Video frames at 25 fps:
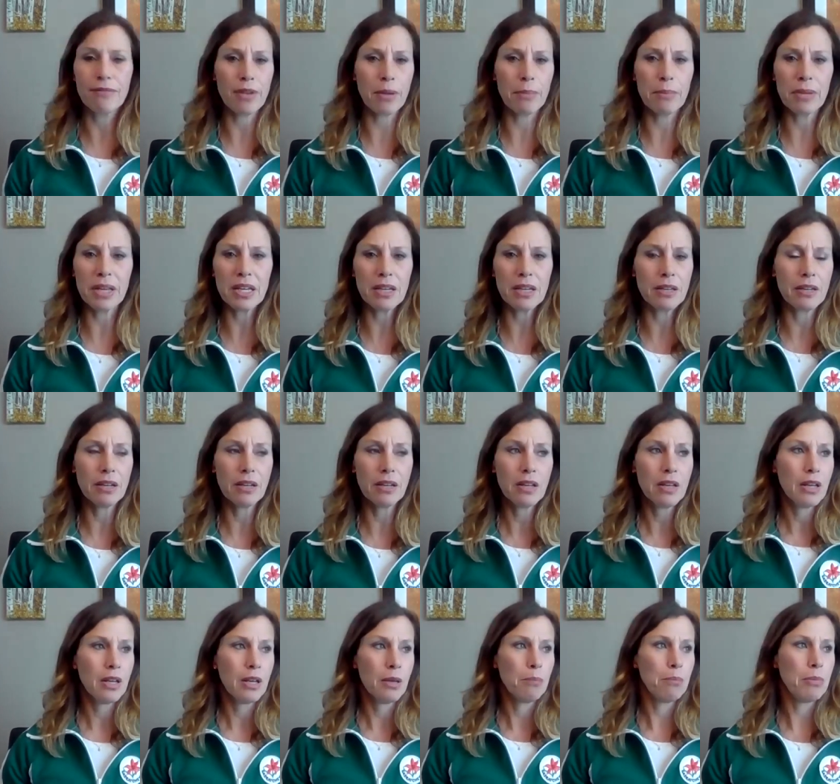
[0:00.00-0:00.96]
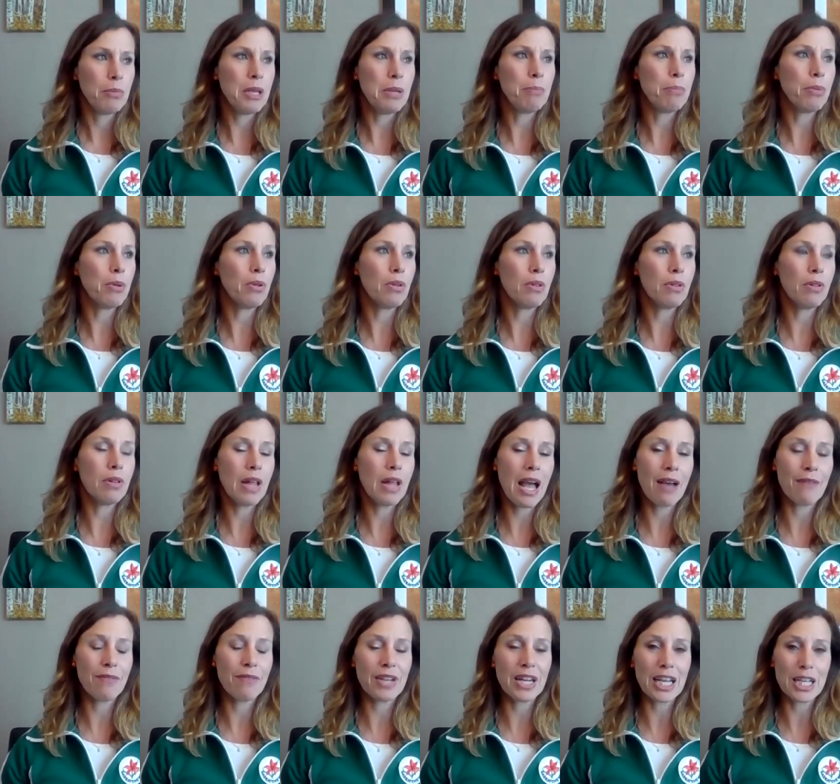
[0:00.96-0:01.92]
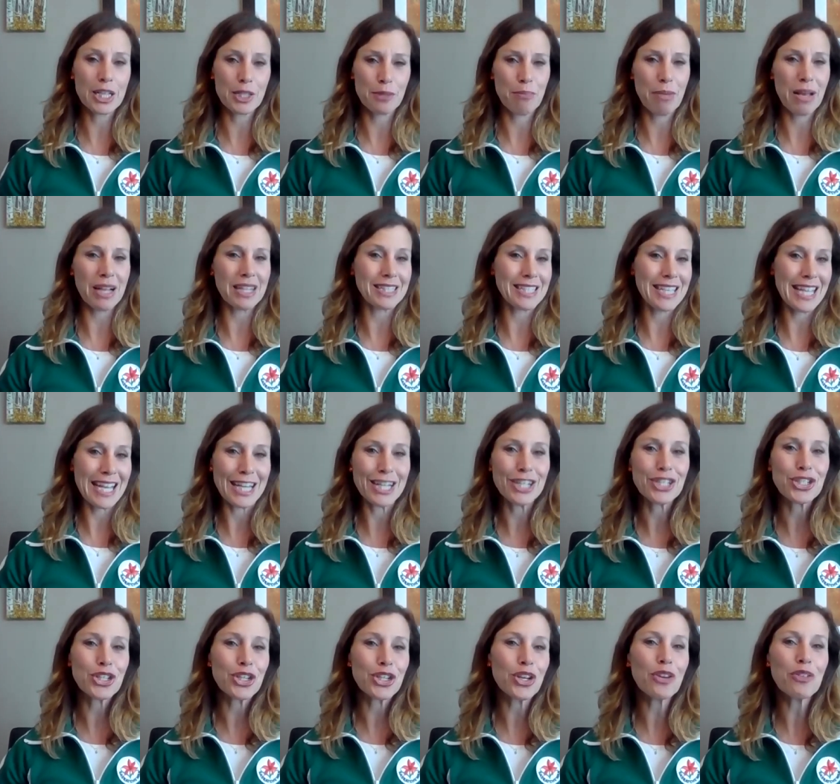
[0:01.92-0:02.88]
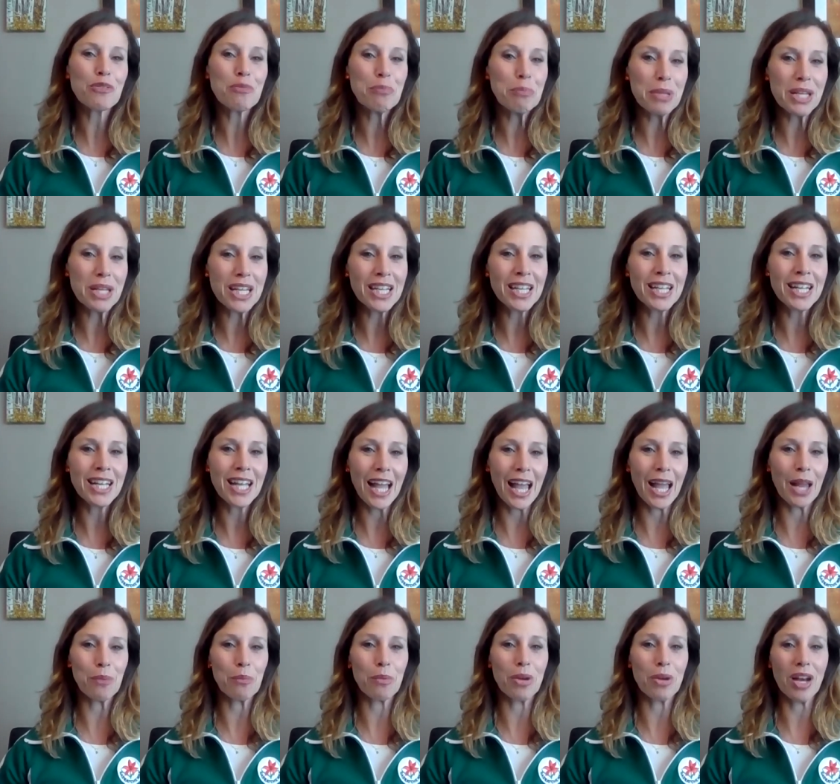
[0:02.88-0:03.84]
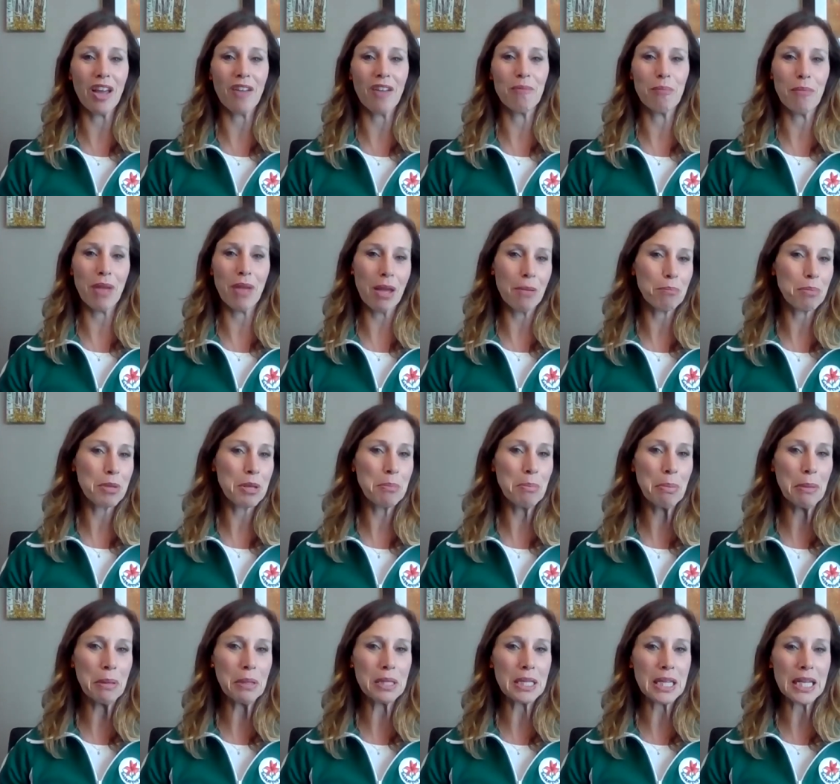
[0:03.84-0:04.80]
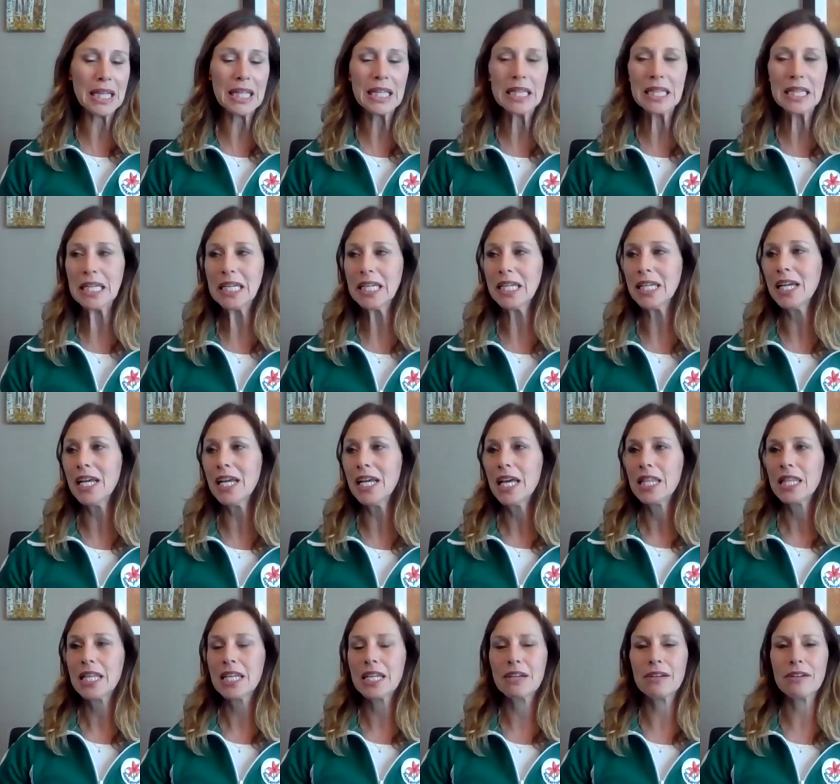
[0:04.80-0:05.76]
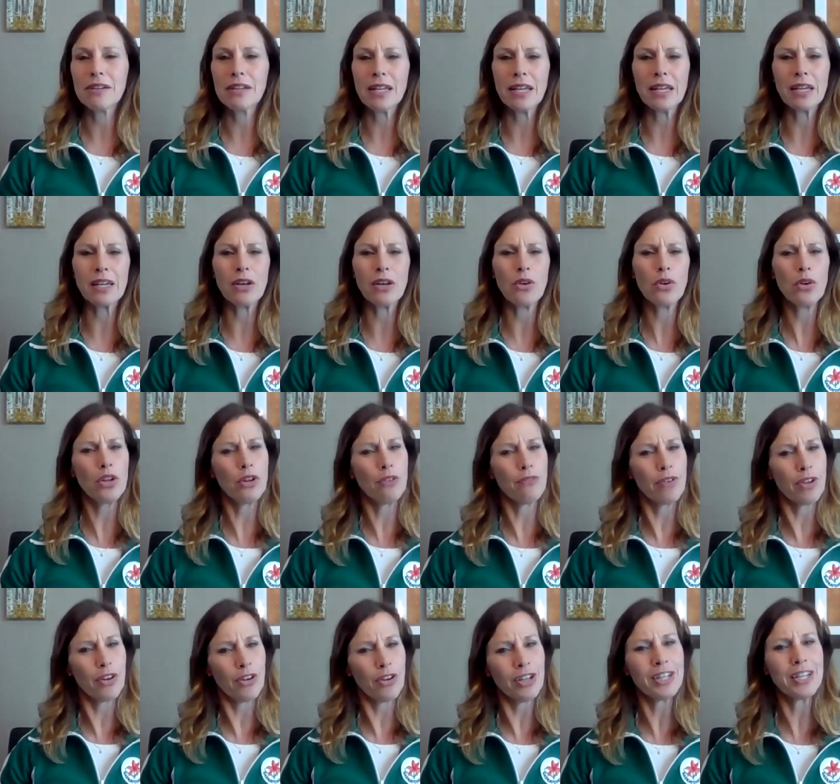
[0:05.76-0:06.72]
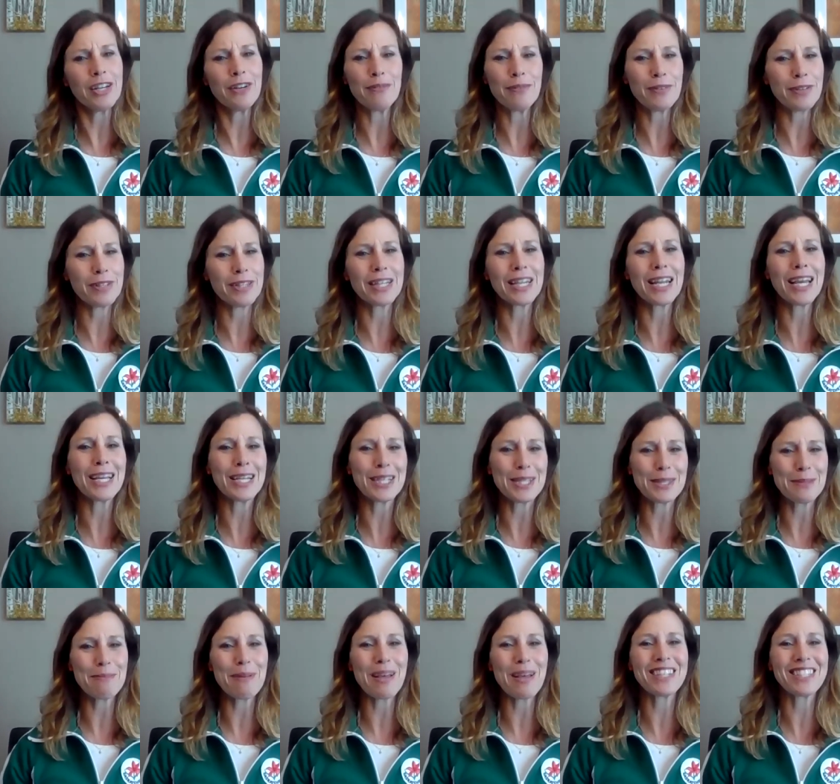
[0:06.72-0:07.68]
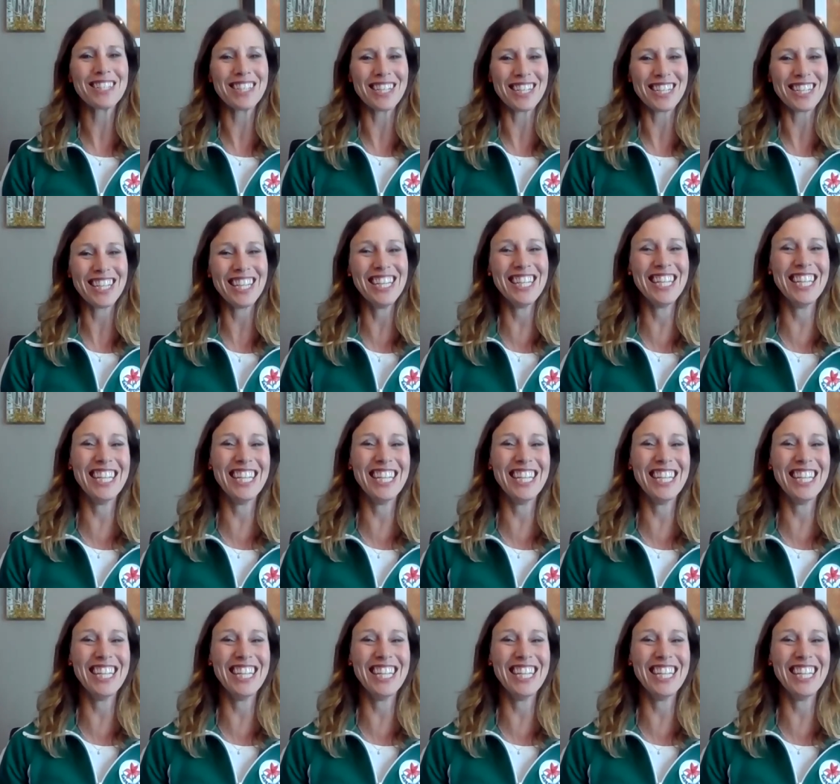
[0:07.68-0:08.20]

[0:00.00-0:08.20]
I mean, people have an expectation of me. And when I've met people lately, they're like, oh, you're very different than I expected.